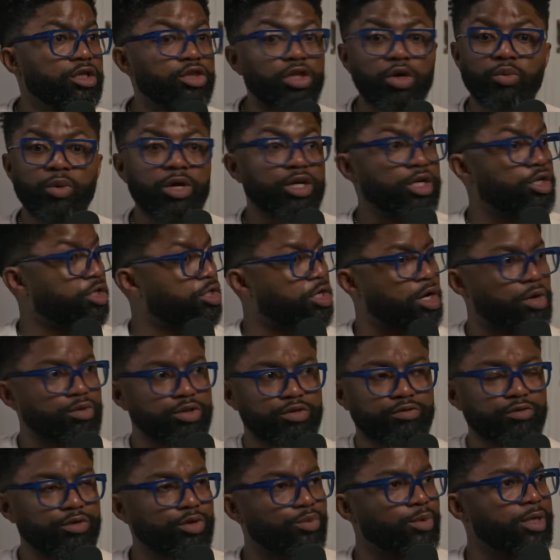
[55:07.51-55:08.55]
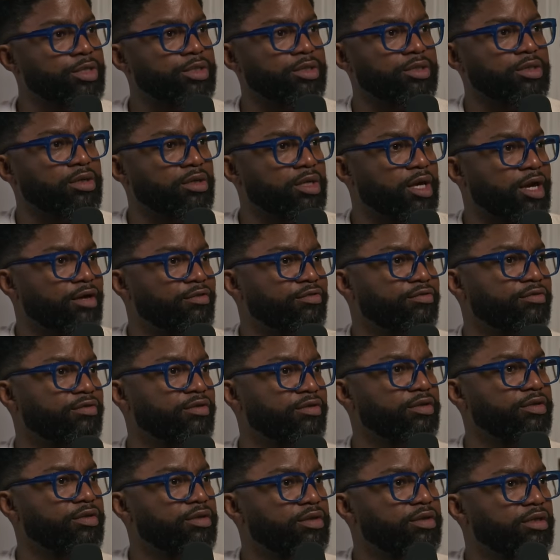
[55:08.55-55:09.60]
they're ready to coast for the rest of their life.
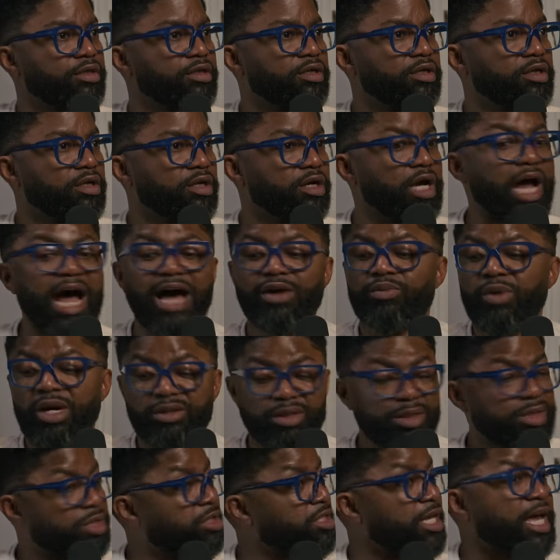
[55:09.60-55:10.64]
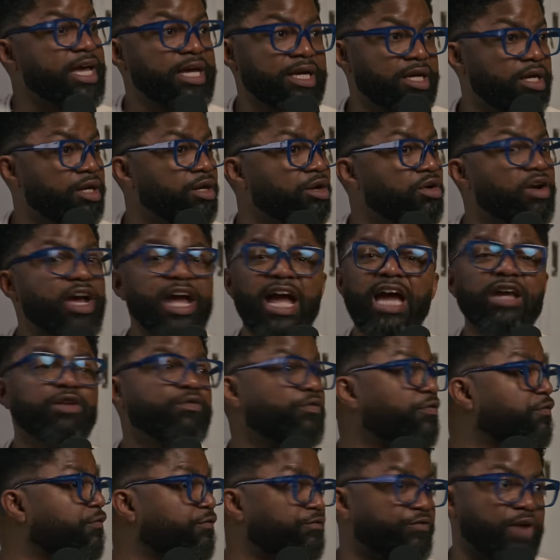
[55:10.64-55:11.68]
Mm-hmm. I'd rather stay here
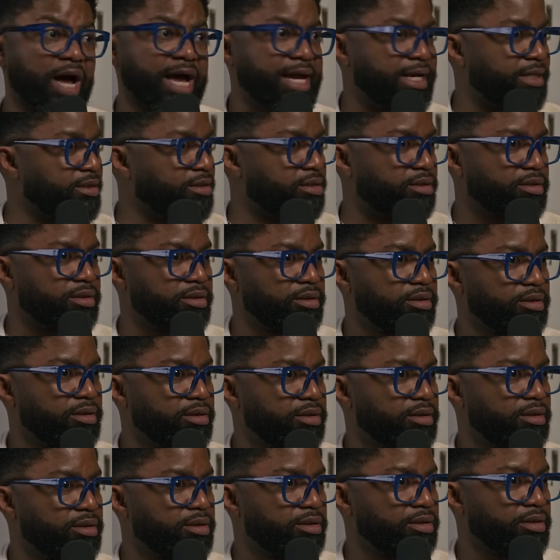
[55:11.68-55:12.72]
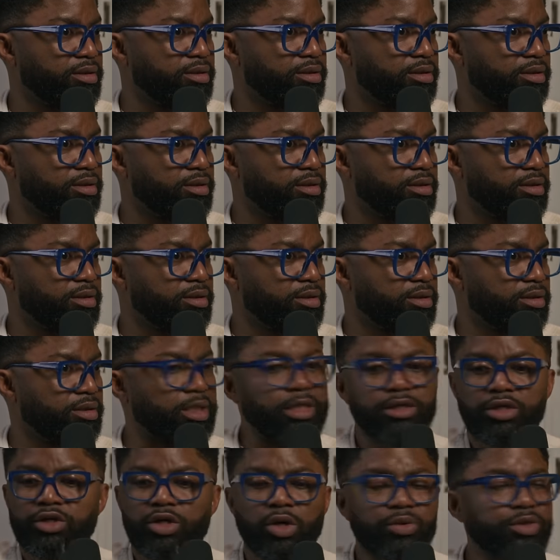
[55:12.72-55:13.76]
and fight
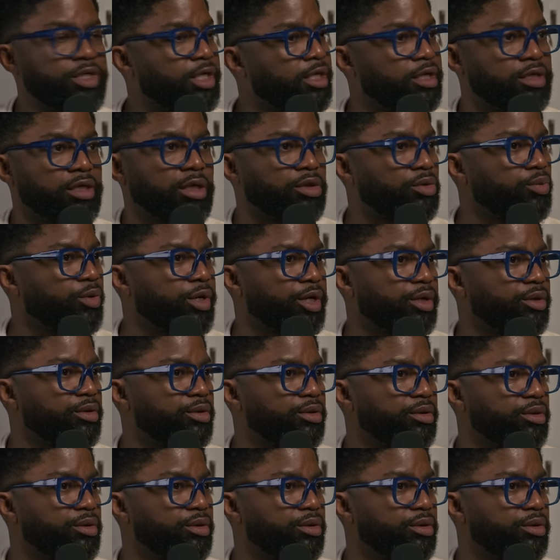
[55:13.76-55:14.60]
than to go dig another well.